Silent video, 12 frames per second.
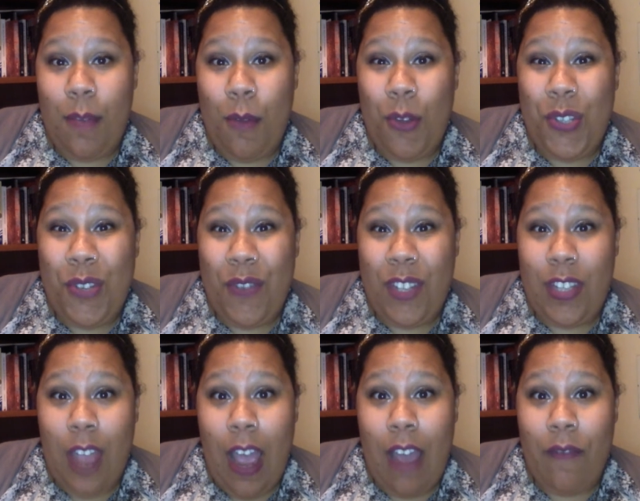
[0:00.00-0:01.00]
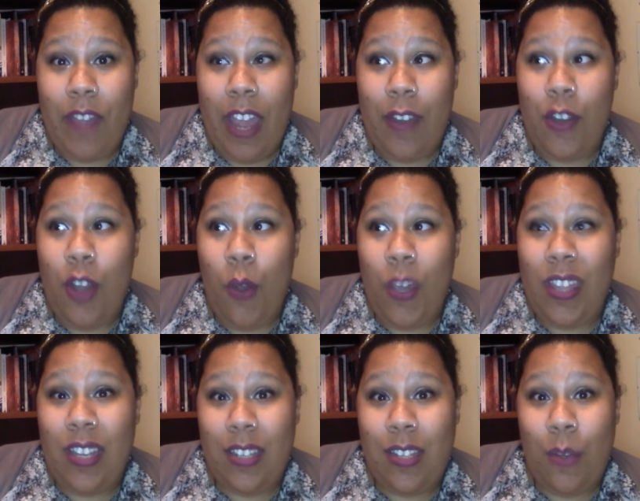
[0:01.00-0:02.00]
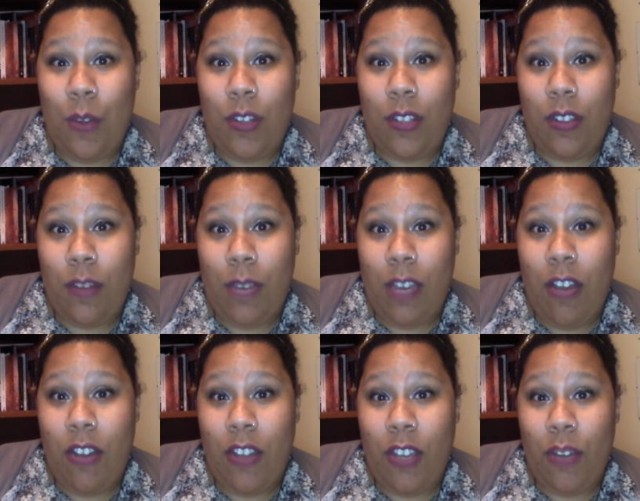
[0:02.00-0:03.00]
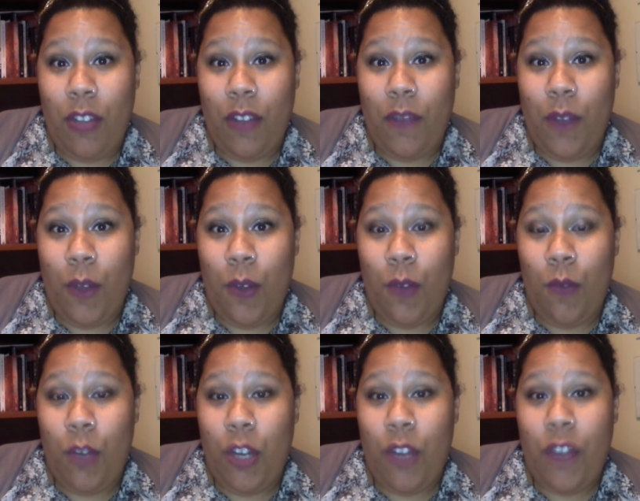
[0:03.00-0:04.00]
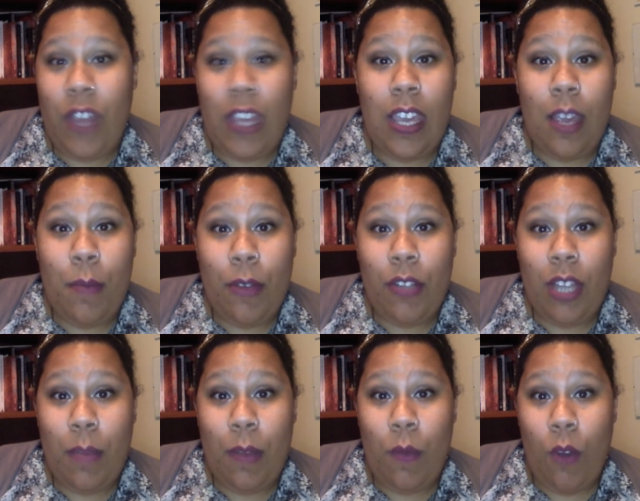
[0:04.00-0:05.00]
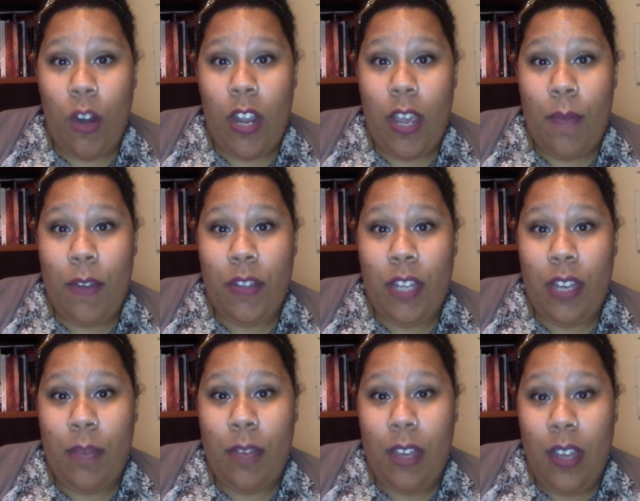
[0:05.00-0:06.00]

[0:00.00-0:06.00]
most of us have, that knowing that someone's going to be calling you on the phone when you're thinking about them and worrying about them,